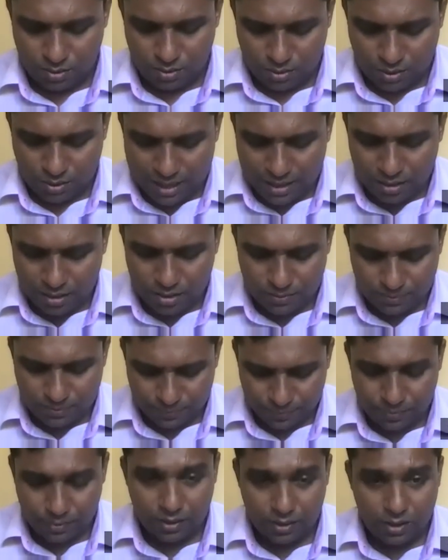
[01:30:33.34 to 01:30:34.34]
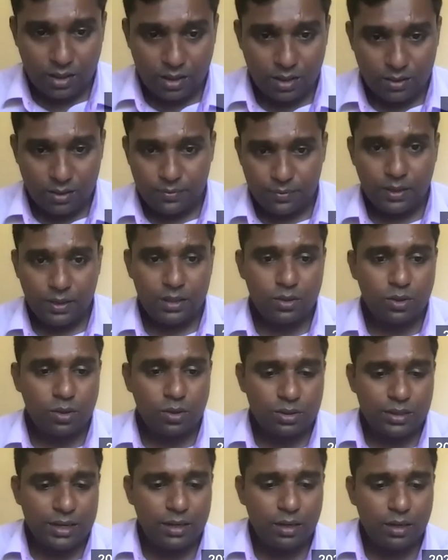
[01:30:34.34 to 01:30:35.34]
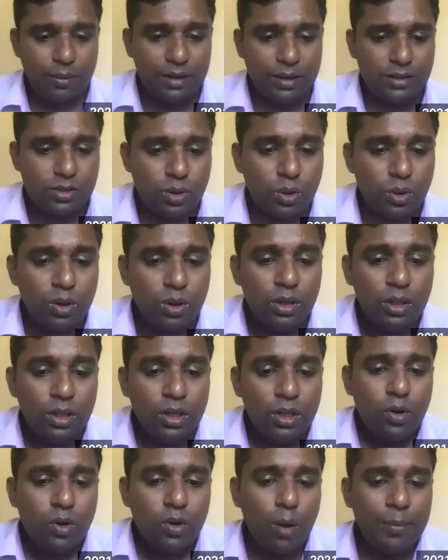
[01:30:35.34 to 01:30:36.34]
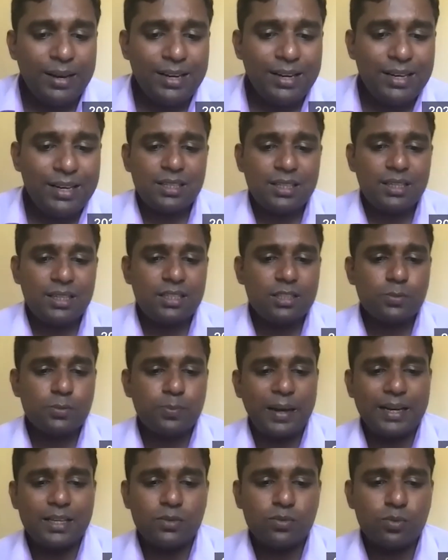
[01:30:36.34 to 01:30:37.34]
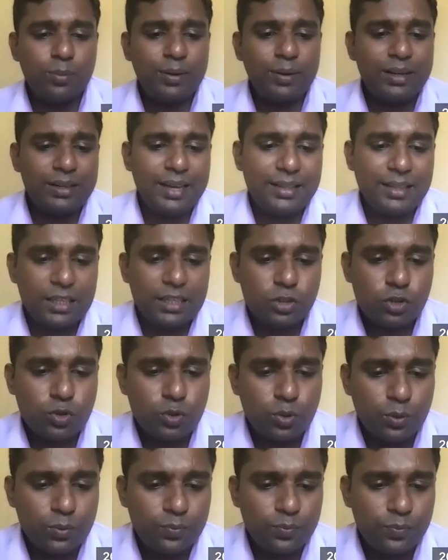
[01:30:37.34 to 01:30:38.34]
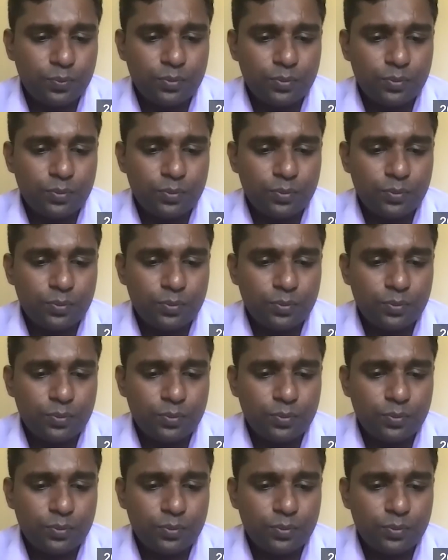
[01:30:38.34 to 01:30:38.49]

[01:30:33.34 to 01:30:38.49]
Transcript: Right? It causes adenomyosis. So commonly seen is paraswoman. Yeah, that's true.